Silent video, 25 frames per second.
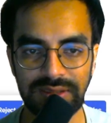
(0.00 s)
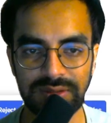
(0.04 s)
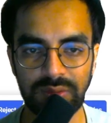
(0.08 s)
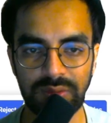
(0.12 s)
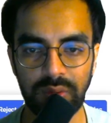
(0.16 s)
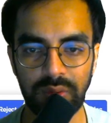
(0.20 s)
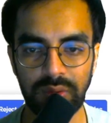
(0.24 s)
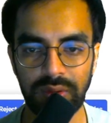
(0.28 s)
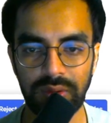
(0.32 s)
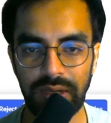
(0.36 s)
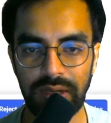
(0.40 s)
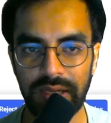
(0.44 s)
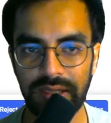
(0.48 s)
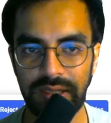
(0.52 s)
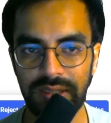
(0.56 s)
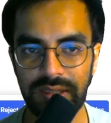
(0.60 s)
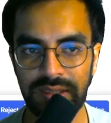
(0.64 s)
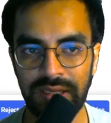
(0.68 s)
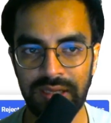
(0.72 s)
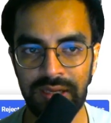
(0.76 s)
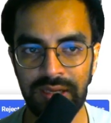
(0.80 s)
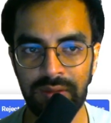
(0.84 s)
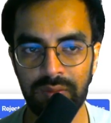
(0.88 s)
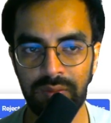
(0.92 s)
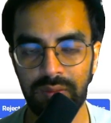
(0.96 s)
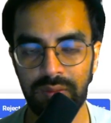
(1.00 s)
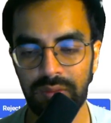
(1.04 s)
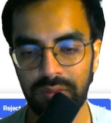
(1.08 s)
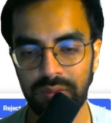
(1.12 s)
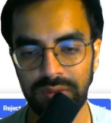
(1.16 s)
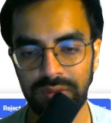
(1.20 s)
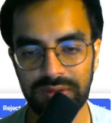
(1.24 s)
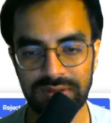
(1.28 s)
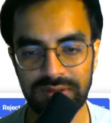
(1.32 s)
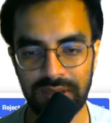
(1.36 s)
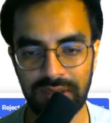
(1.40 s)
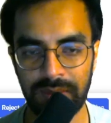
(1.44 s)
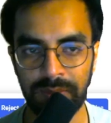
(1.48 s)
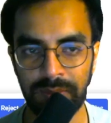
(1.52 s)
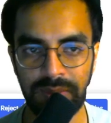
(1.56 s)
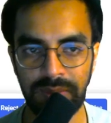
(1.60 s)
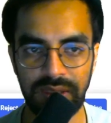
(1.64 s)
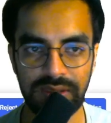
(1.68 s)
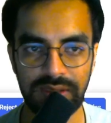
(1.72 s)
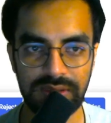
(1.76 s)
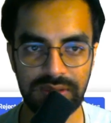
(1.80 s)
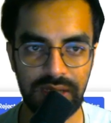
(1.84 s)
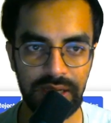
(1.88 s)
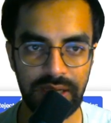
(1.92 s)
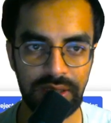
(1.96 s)
go to like again to the same
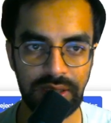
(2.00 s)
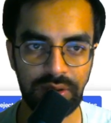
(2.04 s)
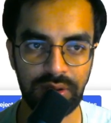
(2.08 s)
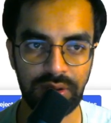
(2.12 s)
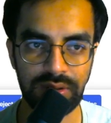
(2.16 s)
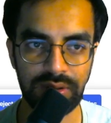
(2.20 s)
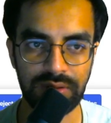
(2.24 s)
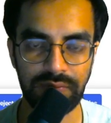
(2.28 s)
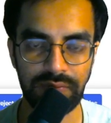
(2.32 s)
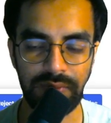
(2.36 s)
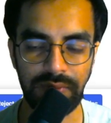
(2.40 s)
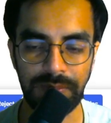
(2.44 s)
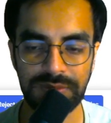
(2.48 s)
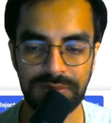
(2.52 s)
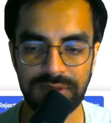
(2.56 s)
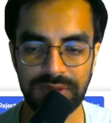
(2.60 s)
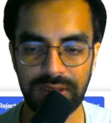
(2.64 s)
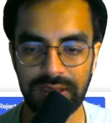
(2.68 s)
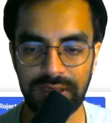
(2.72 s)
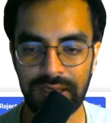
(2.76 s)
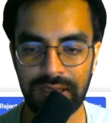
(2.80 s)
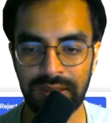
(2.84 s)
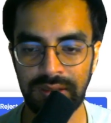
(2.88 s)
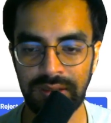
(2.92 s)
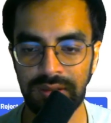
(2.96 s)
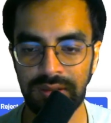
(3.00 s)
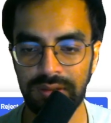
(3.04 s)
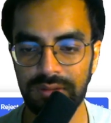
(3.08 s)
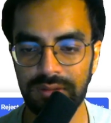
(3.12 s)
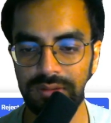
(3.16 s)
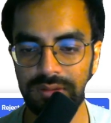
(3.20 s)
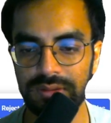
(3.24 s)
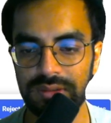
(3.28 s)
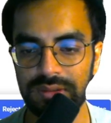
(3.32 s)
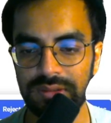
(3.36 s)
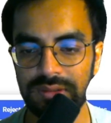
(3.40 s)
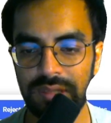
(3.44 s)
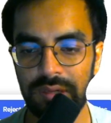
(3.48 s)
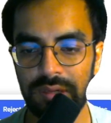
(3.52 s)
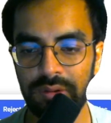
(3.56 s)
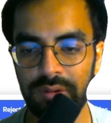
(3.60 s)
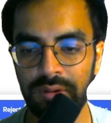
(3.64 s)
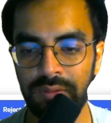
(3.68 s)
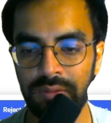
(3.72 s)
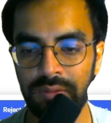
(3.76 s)
page like Docker website, and here just click on